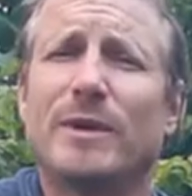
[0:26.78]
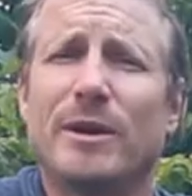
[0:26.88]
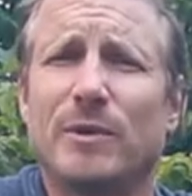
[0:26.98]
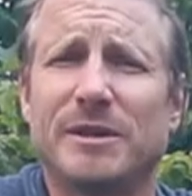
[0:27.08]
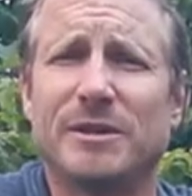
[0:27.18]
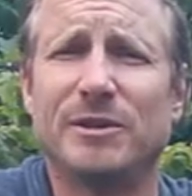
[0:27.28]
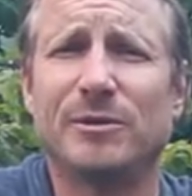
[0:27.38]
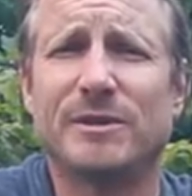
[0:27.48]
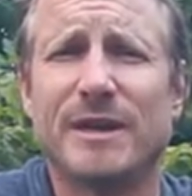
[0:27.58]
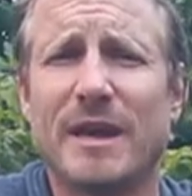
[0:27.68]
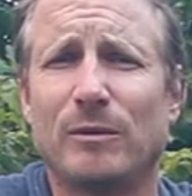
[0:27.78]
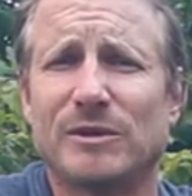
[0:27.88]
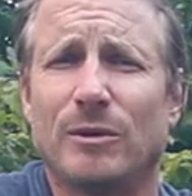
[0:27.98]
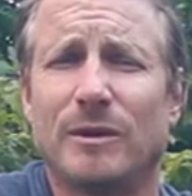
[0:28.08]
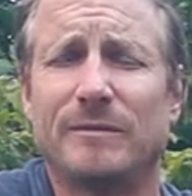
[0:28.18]
what I wanted to do today
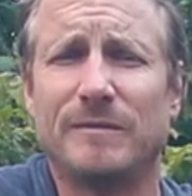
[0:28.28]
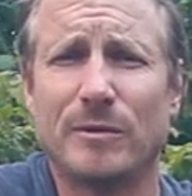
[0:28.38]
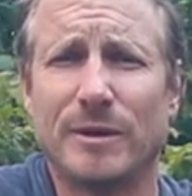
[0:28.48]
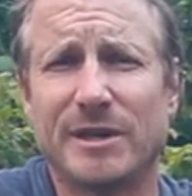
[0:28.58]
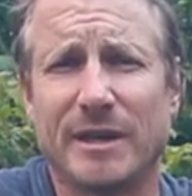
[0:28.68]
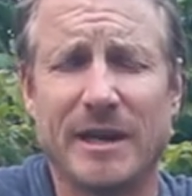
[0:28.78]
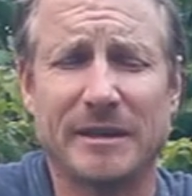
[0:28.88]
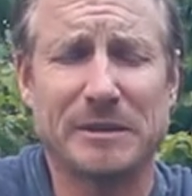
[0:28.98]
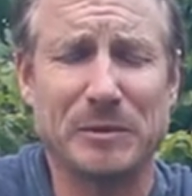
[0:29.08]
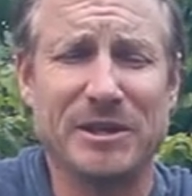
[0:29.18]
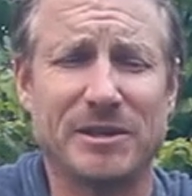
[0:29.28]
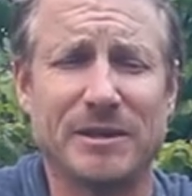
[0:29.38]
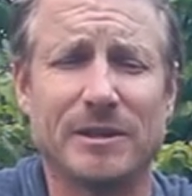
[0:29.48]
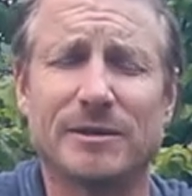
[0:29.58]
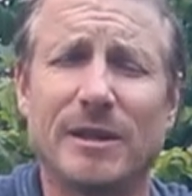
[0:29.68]
was go on a foraging
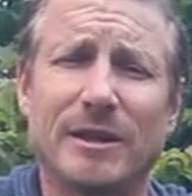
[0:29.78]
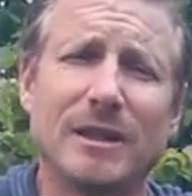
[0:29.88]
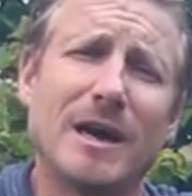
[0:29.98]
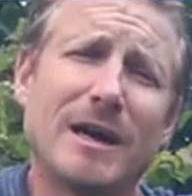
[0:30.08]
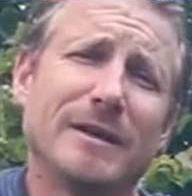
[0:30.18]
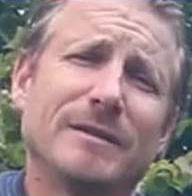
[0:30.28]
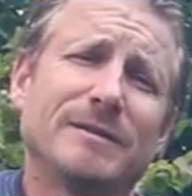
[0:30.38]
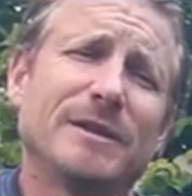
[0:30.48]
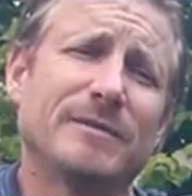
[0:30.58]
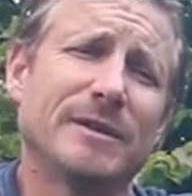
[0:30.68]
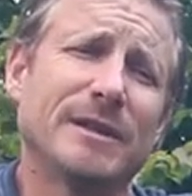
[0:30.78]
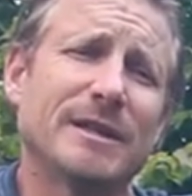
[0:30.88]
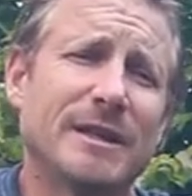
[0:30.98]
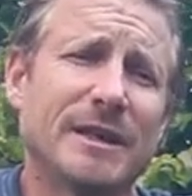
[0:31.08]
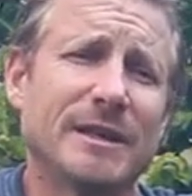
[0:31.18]
expedition. There's a lot of different
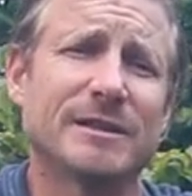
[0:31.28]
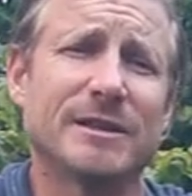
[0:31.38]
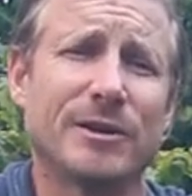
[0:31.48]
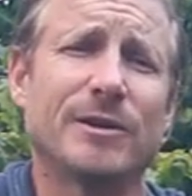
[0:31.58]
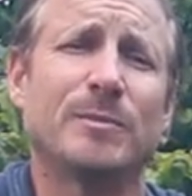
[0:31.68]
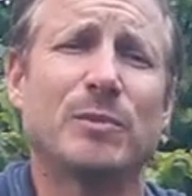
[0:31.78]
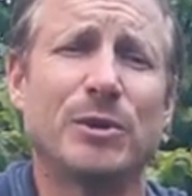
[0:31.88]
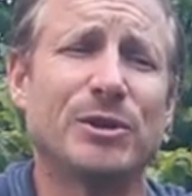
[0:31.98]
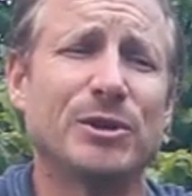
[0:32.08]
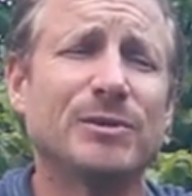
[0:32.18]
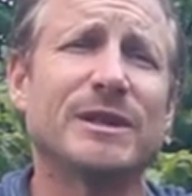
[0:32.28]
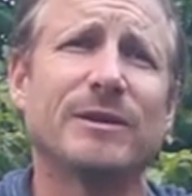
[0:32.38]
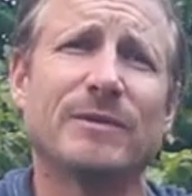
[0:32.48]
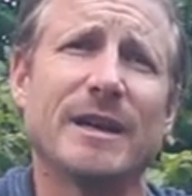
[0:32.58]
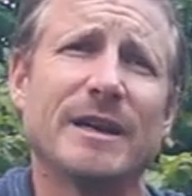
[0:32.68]
things that are
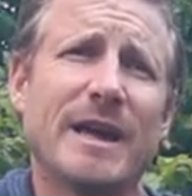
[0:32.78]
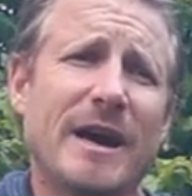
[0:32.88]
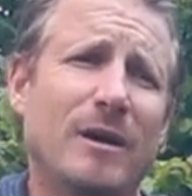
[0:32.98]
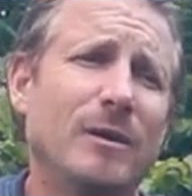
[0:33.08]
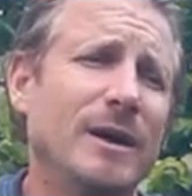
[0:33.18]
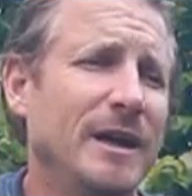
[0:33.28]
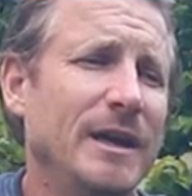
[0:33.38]
producing right now.